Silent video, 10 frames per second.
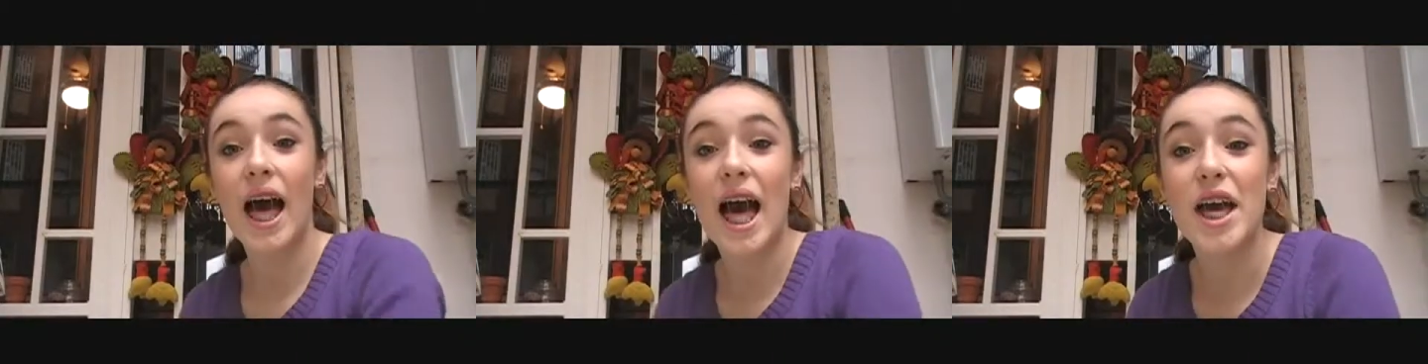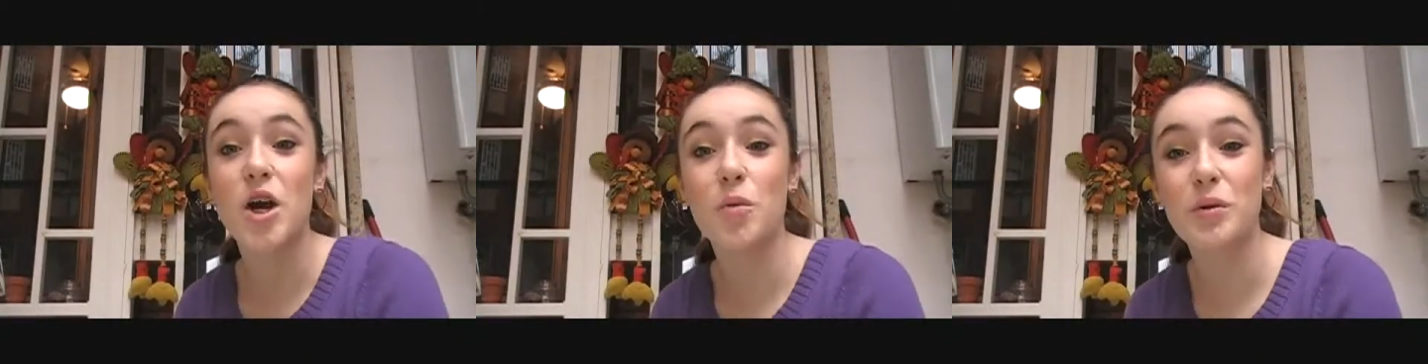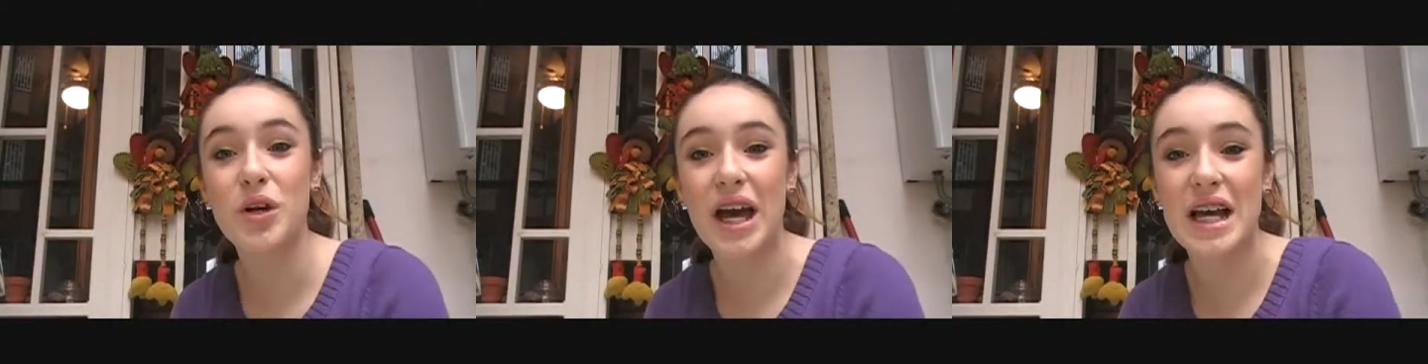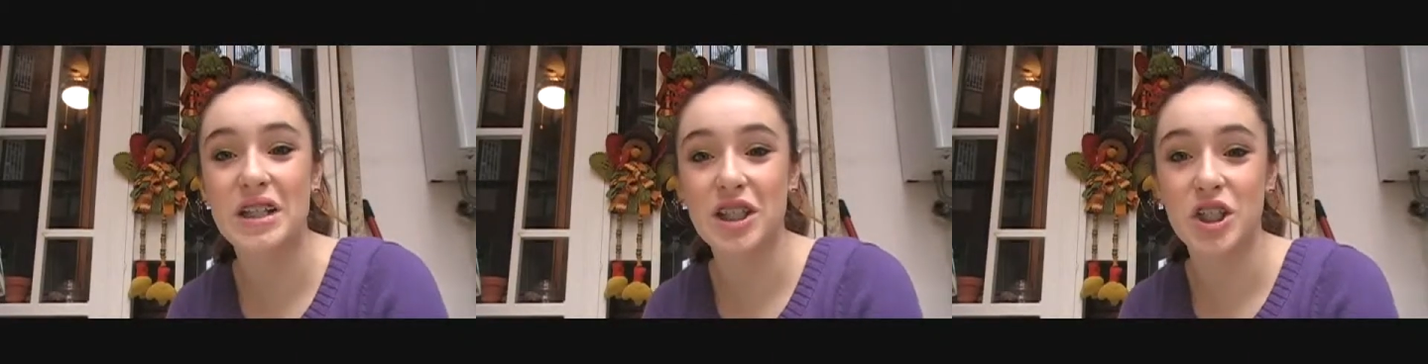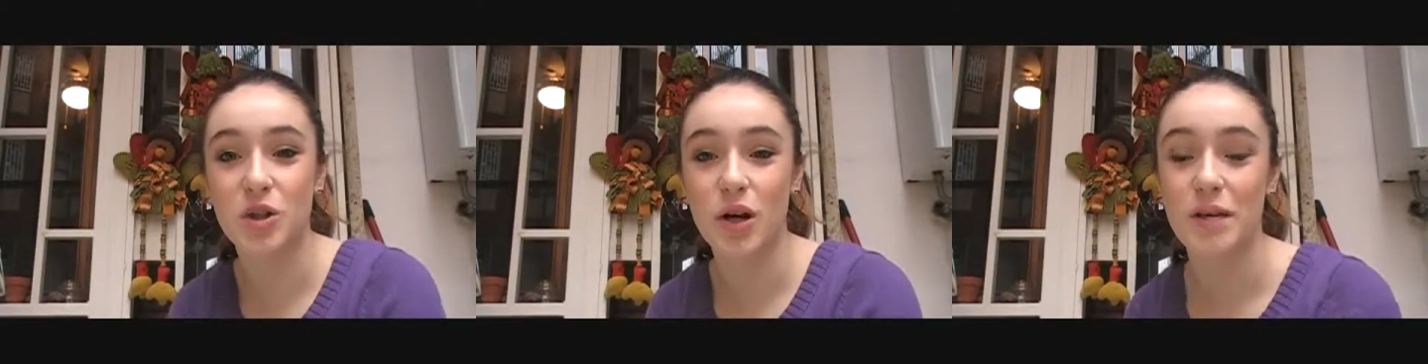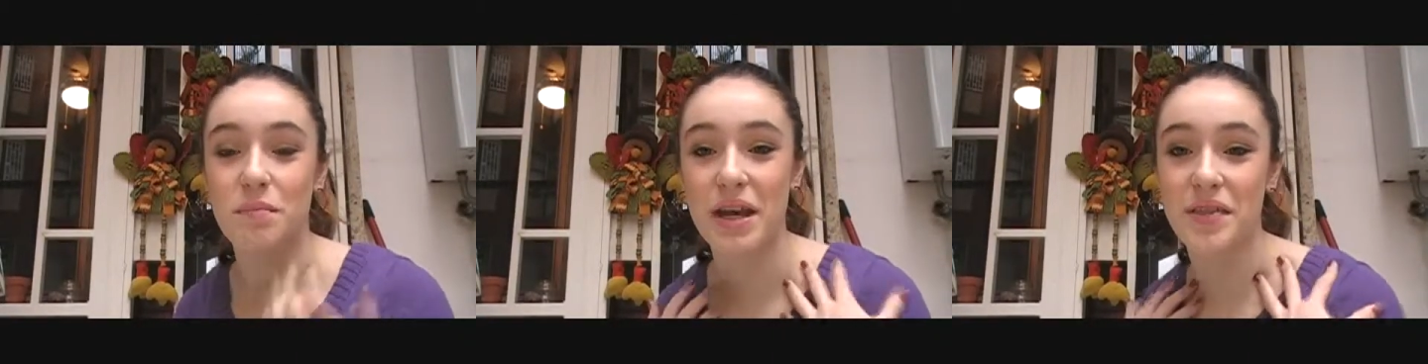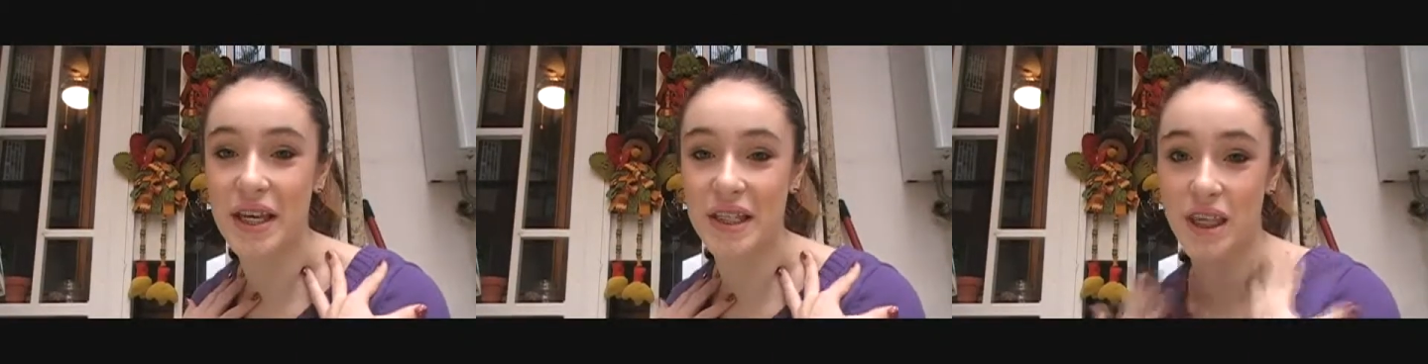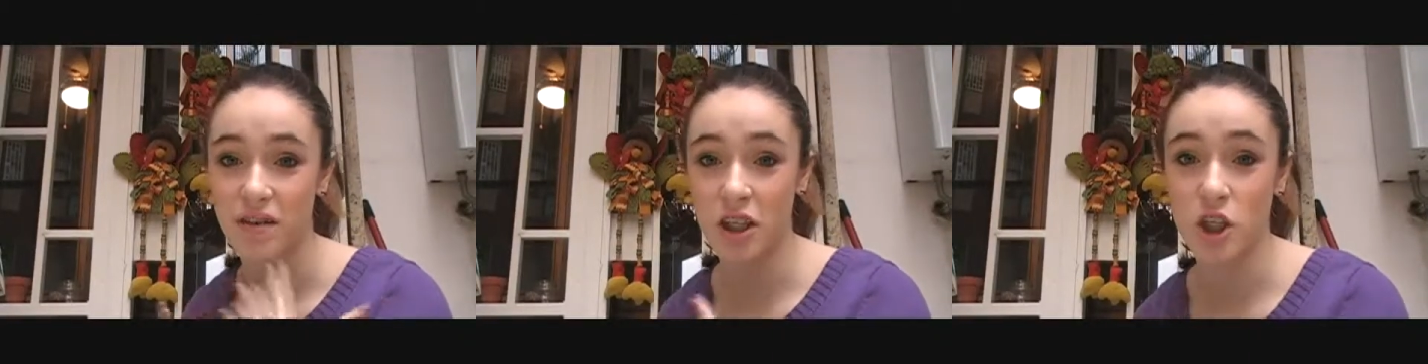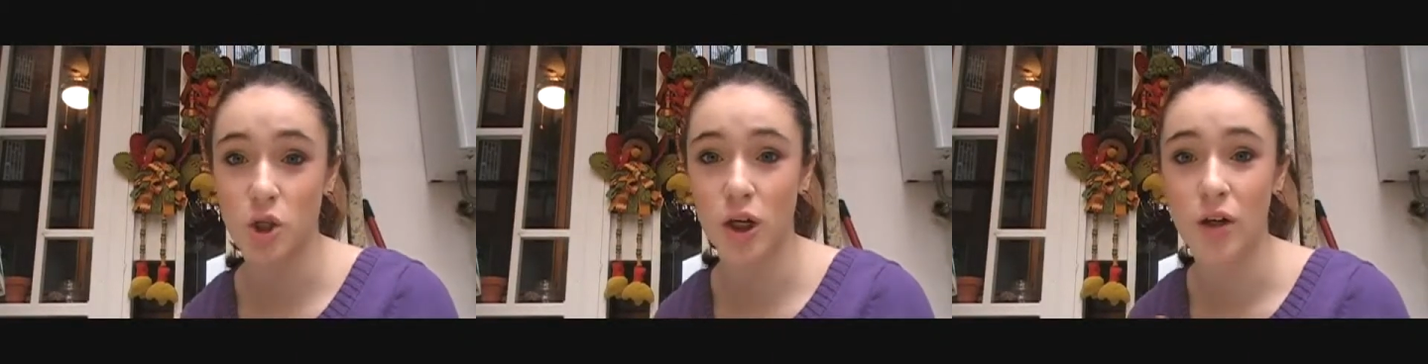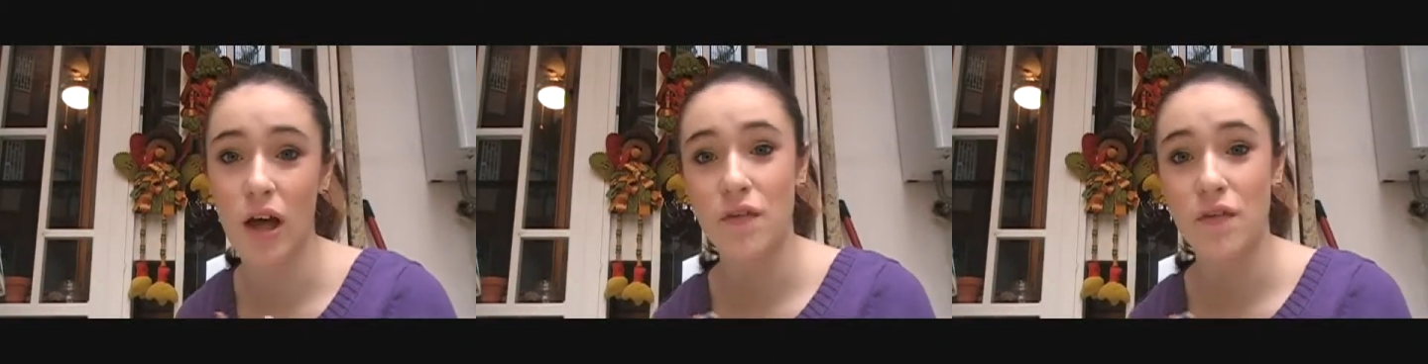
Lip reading: I hope you guys enjoyed my Thanksgiving tutorial.